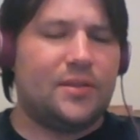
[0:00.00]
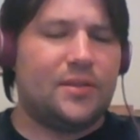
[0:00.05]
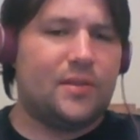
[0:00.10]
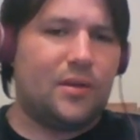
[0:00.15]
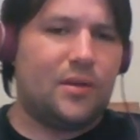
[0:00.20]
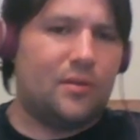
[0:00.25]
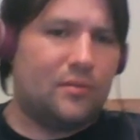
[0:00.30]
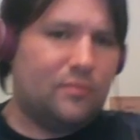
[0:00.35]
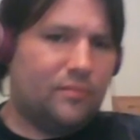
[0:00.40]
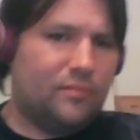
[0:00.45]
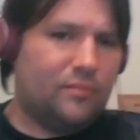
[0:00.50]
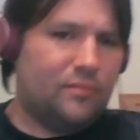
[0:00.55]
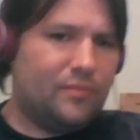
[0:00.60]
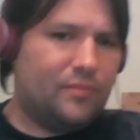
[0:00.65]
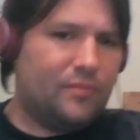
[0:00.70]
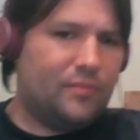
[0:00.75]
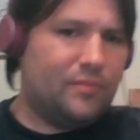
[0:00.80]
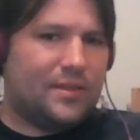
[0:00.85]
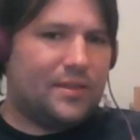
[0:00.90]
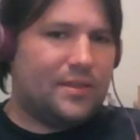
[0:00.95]
so
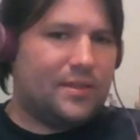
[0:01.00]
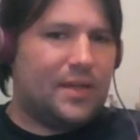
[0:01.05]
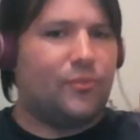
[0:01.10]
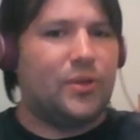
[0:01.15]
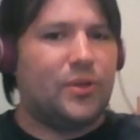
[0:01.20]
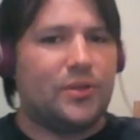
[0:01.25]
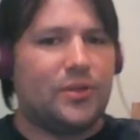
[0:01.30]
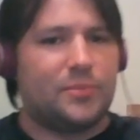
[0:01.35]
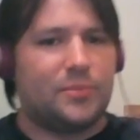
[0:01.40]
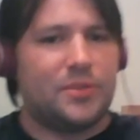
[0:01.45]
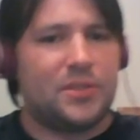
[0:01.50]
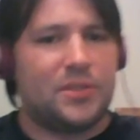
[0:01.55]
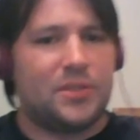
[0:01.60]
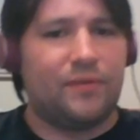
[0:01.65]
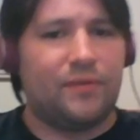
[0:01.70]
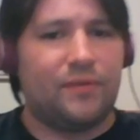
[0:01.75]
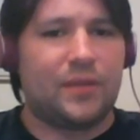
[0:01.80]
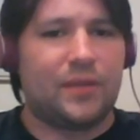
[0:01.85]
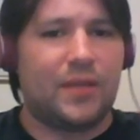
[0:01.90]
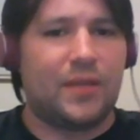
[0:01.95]
that's not real
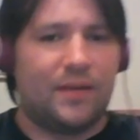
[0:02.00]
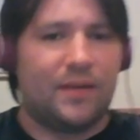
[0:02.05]
specific.